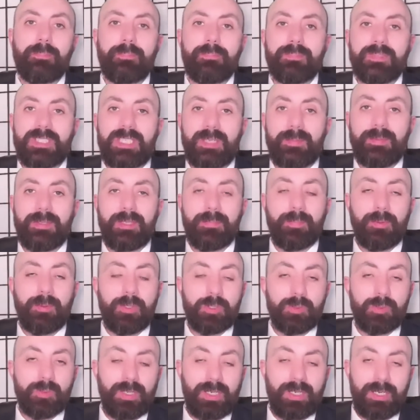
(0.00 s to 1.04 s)
some of the
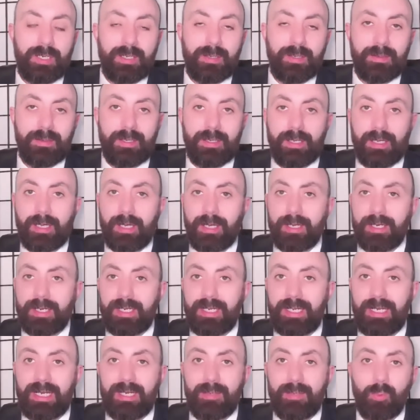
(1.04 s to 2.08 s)
bourgeois
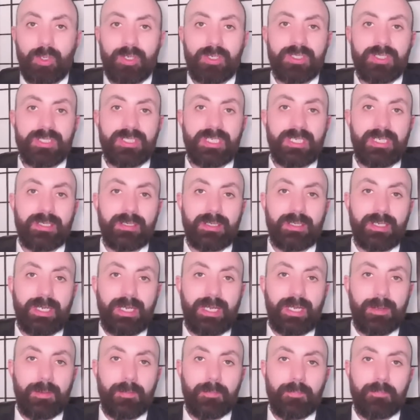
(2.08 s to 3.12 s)
clearly wanted
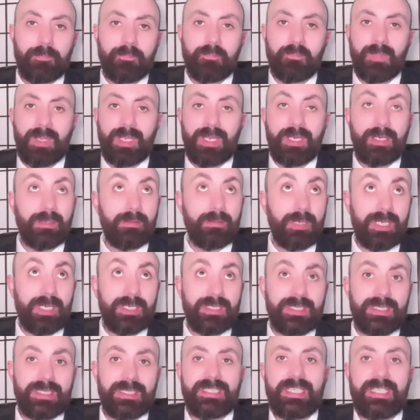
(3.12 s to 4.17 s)
in
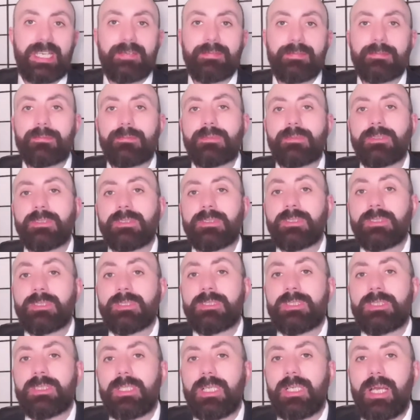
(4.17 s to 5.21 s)
97
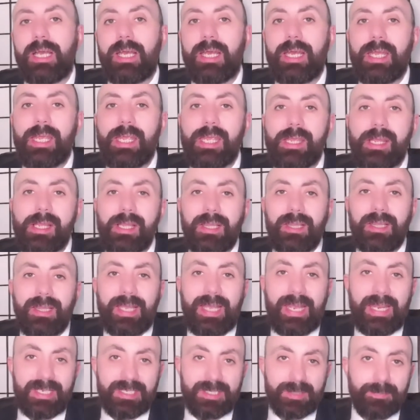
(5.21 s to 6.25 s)
a
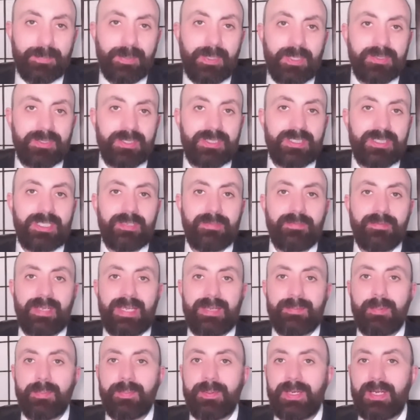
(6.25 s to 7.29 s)
less positive
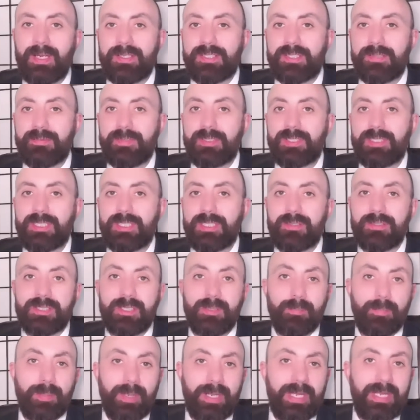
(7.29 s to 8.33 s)
Labour Party result.
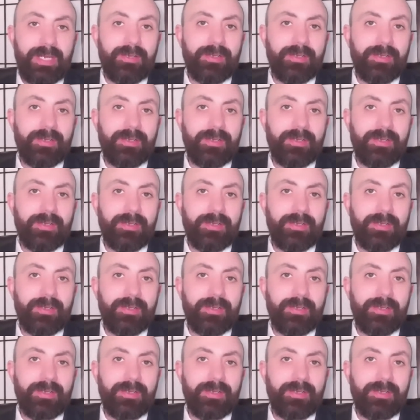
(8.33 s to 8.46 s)
So Blair